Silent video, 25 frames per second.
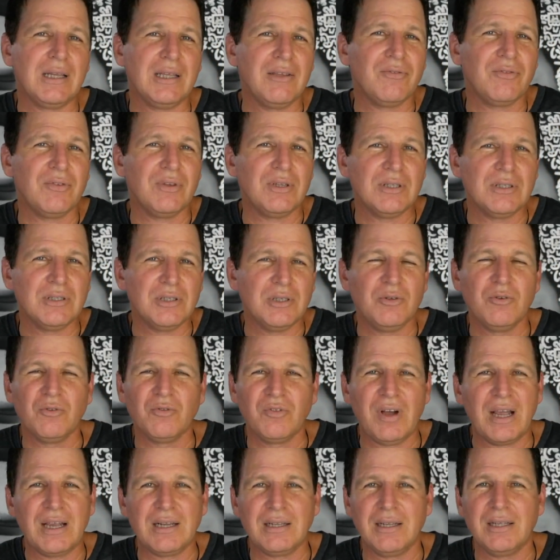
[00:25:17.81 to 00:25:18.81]
if you
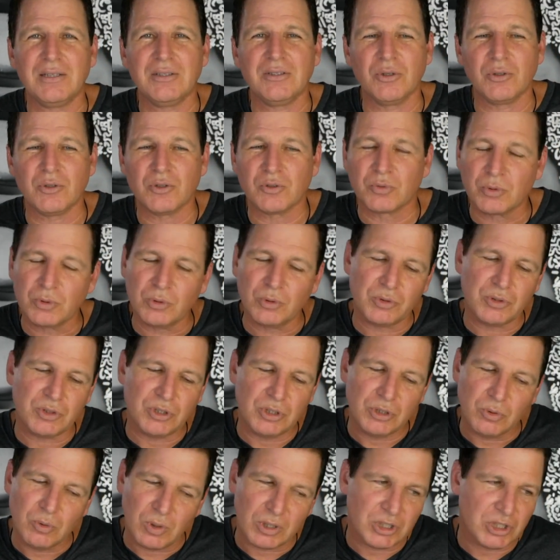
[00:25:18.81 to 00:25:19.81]
violate those rules,
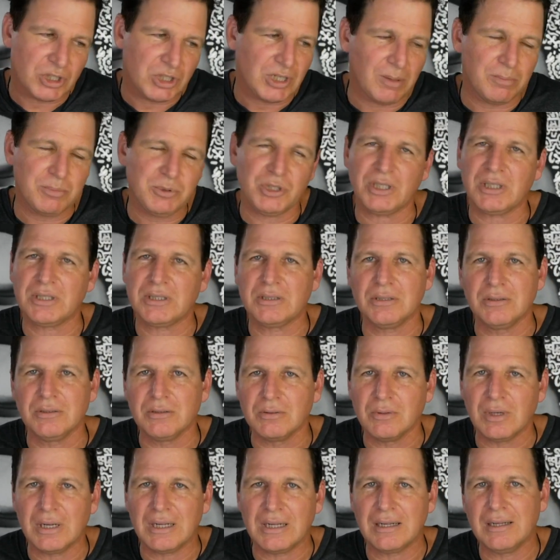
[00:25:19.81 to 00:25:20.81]
you are subject
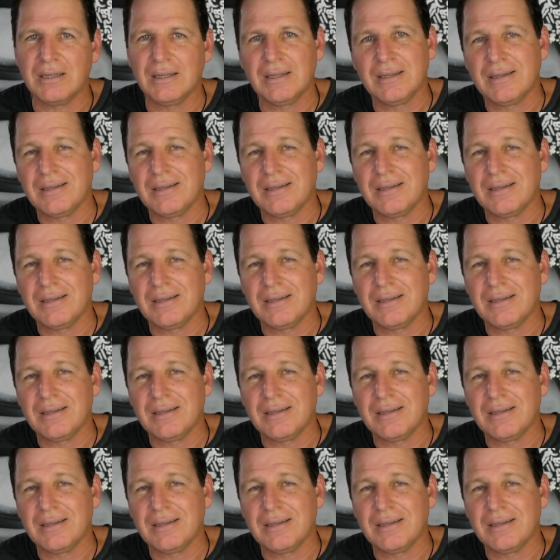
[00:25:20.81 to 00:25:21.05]
to